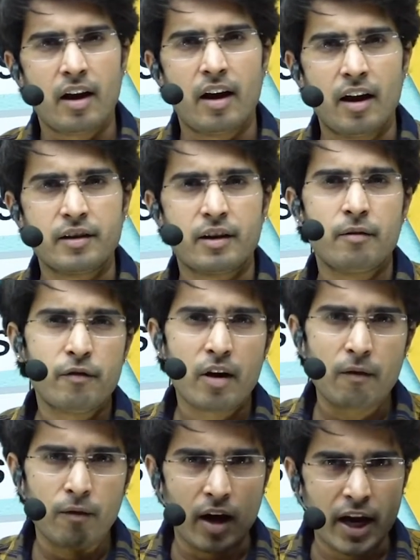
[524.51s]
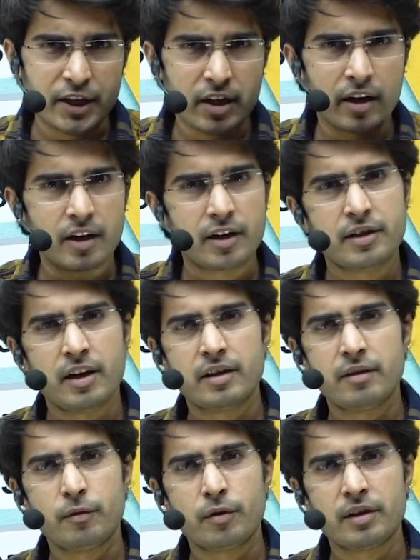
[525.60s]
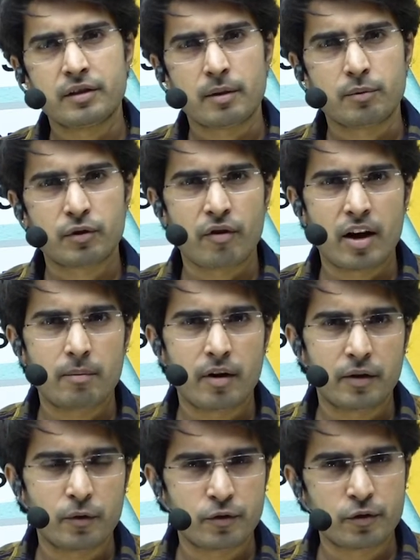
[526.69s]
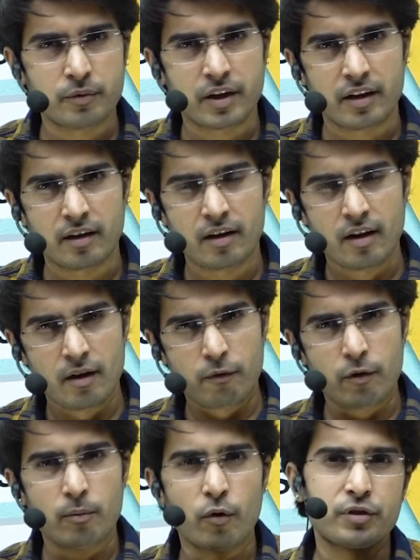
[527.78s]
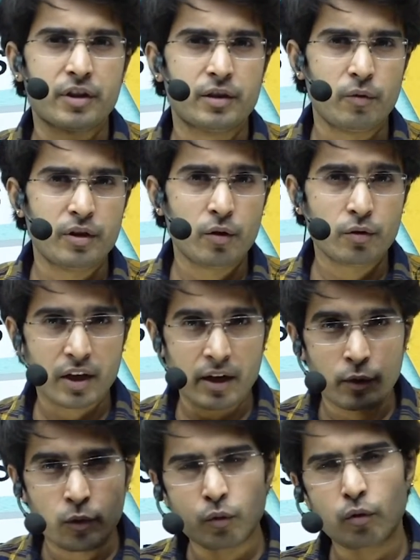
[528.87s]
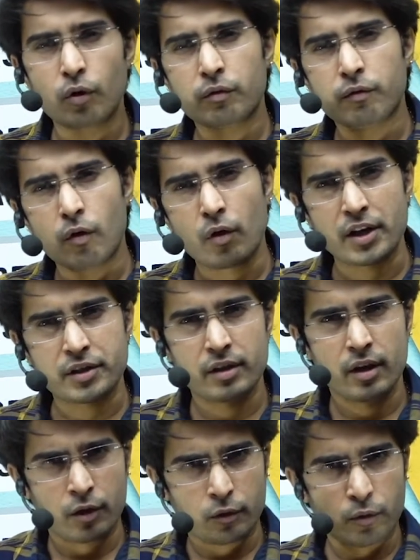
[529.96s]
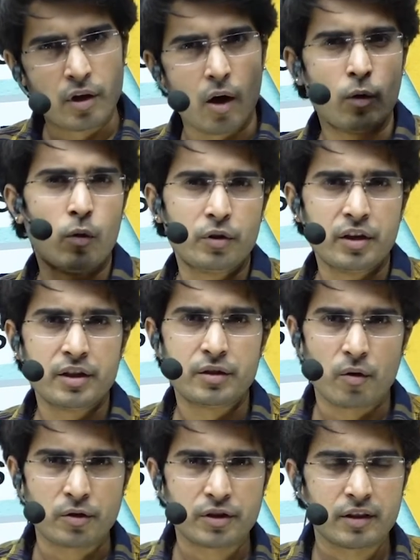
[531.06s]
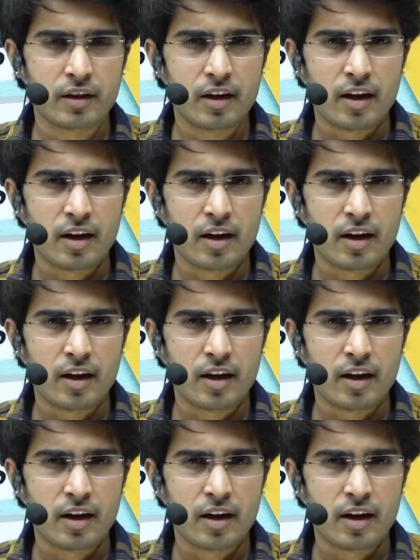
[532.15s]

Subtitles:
And if you have liked our initiative, you can subscribe our YouTube channel for more such videos, and do not forget to download these notes.